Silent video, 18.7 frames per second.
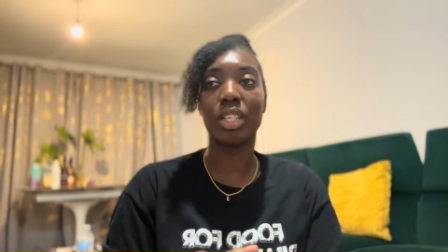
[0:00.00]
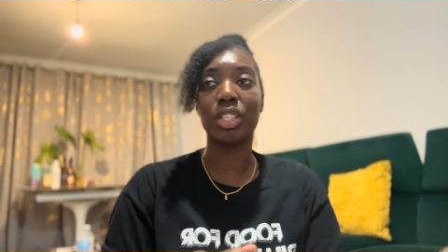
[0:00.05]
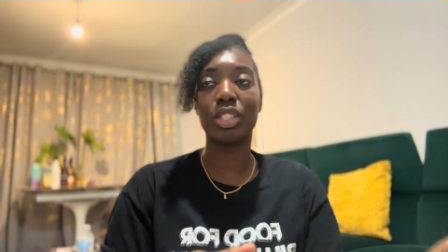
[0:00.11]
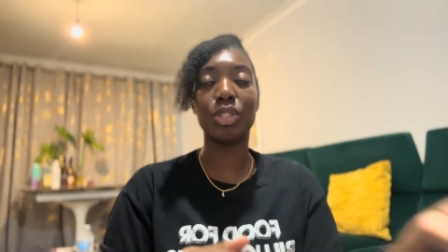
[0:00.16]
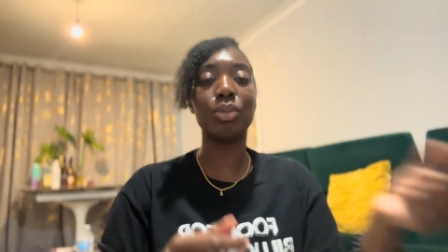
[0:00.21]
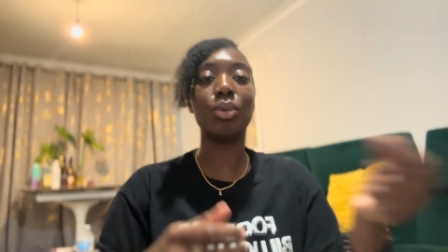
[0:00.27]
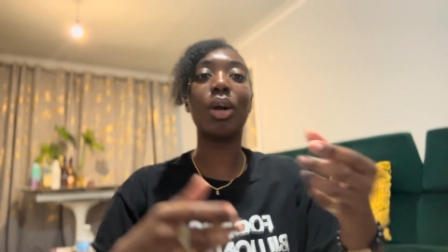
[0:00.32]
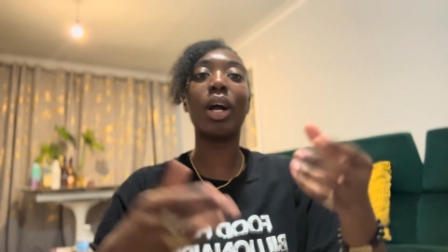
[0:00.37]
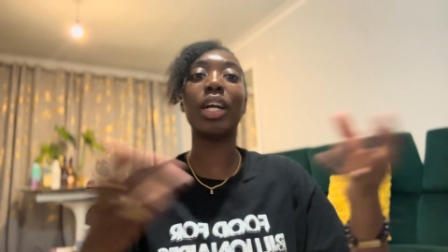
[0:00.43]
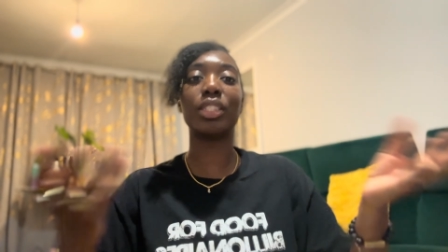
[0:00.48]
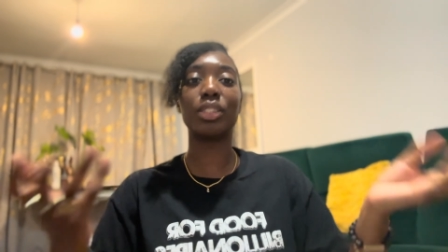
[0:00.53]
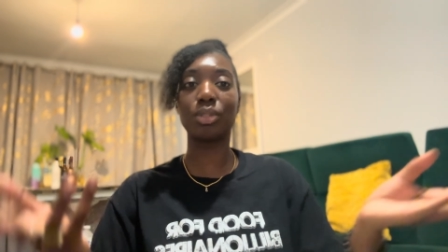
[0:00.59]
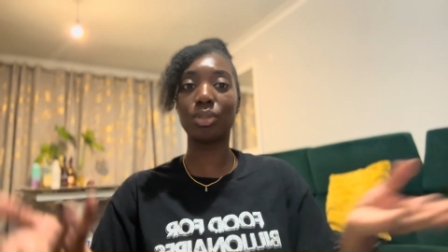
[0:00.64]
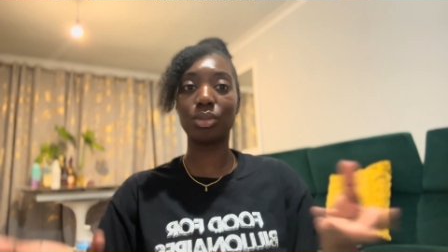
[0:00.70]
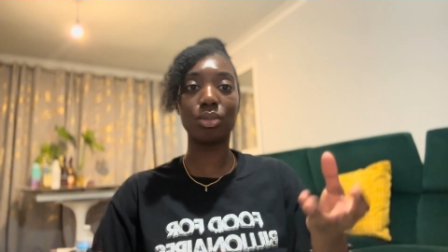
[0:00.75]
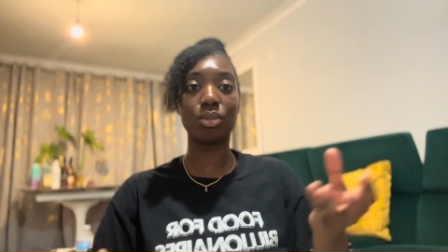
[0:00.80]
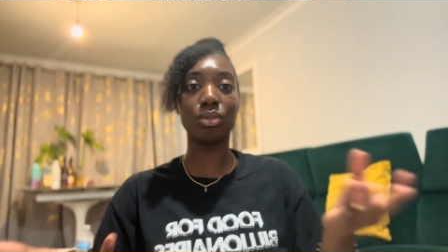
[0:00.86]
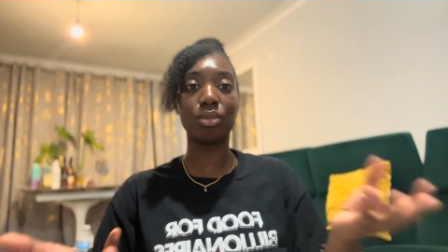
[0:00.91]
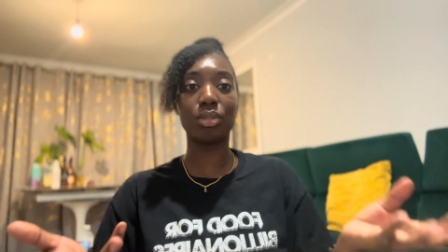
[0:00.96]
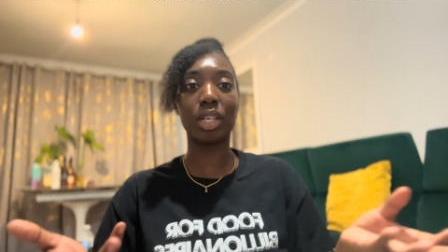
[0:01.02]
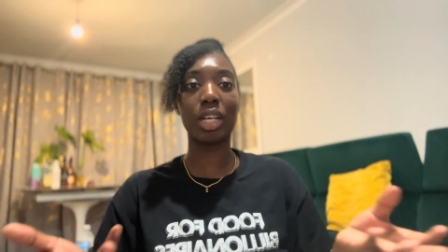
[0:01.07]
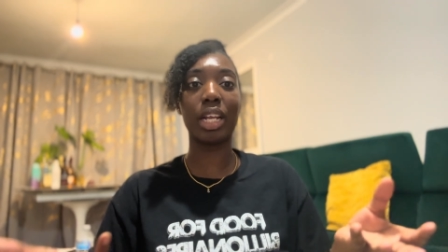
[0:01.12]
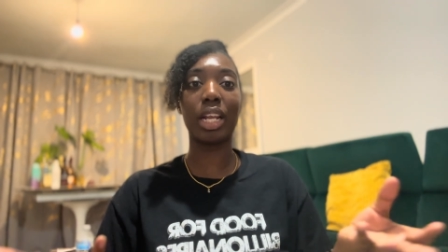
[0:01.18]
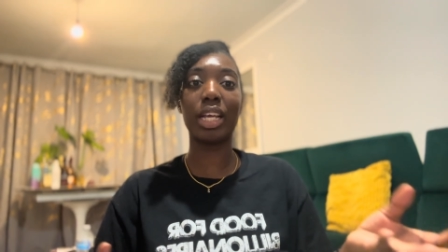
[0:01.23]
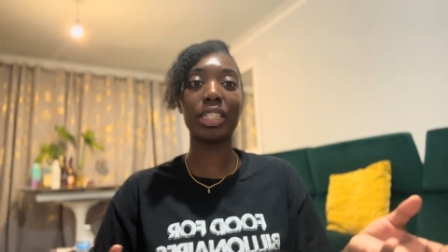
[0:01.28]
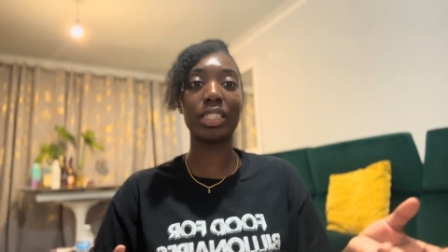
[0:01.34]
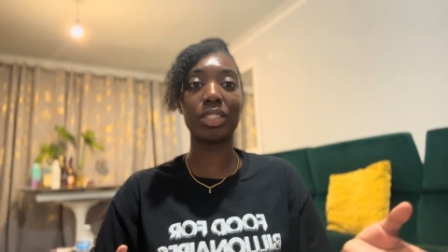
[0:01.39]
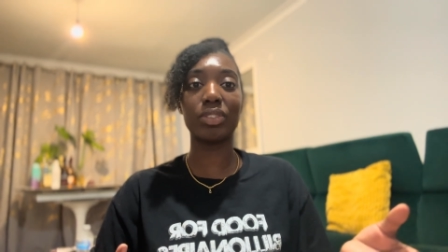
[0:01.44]
you guys are all
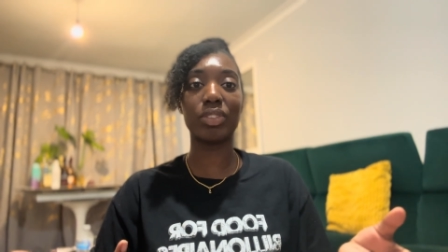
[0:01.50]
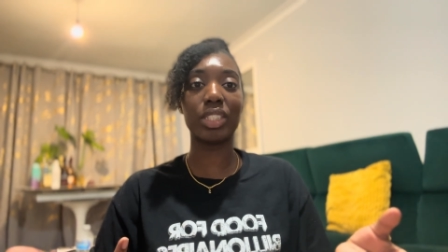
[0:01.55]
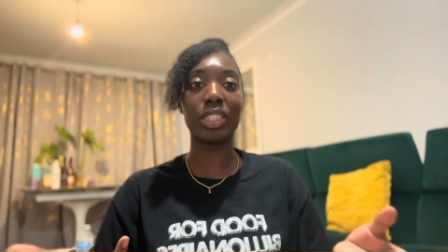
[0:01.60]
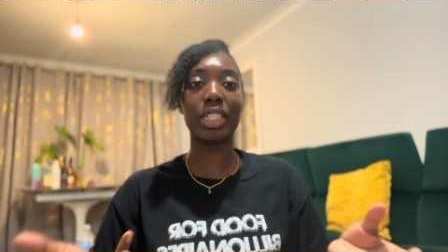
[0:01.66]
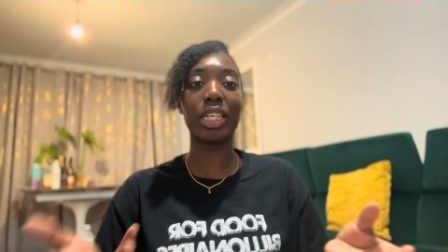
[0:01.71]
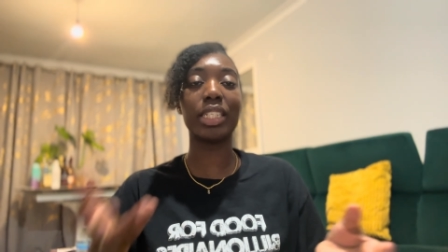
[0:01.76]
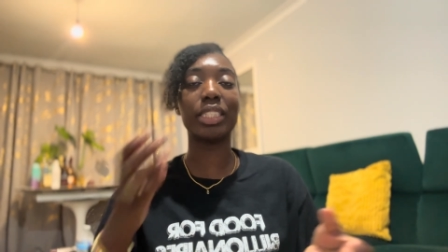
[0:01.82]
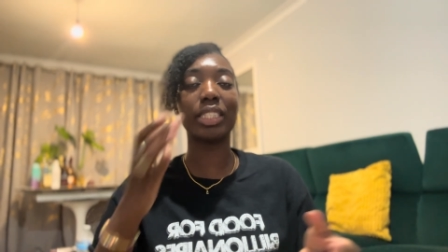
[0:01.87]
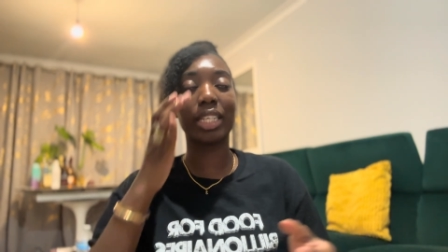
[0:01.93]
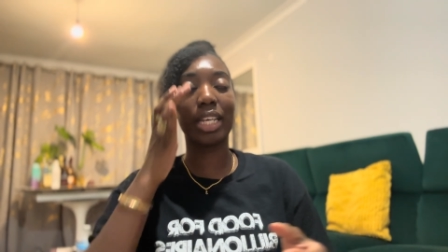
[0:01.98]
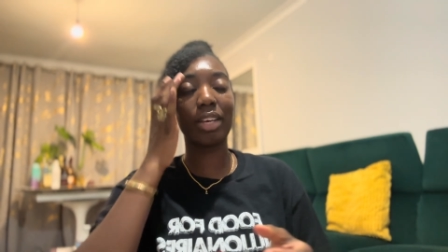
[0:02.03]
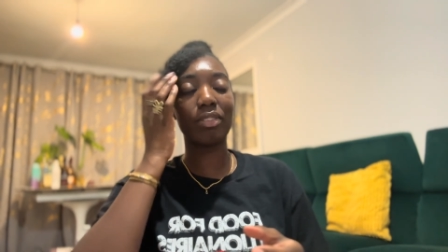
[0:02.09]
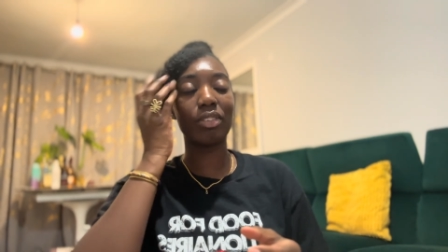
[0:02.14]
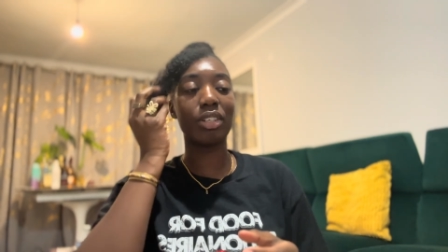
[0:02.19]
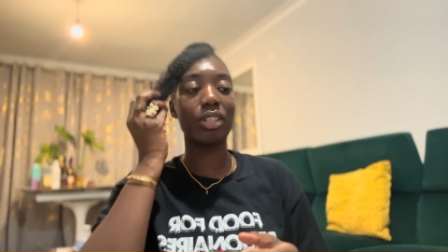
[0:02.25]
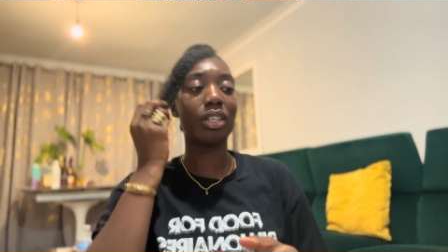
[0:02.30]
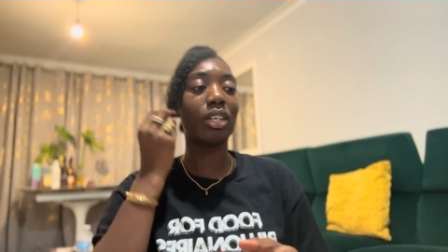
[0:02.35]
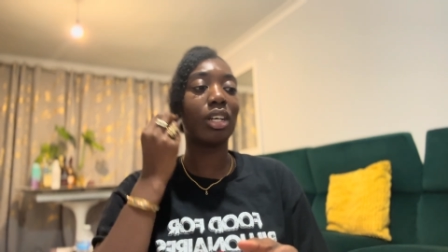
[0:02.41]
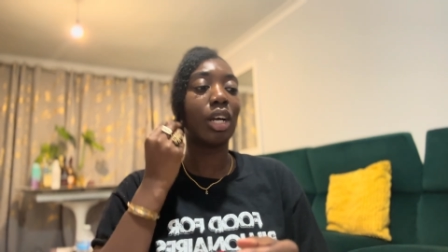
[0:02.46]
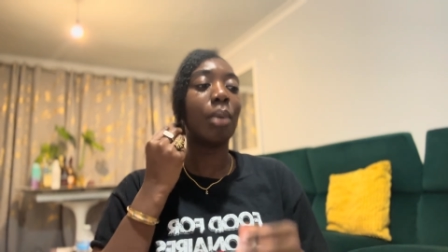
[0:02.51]
collectively there together.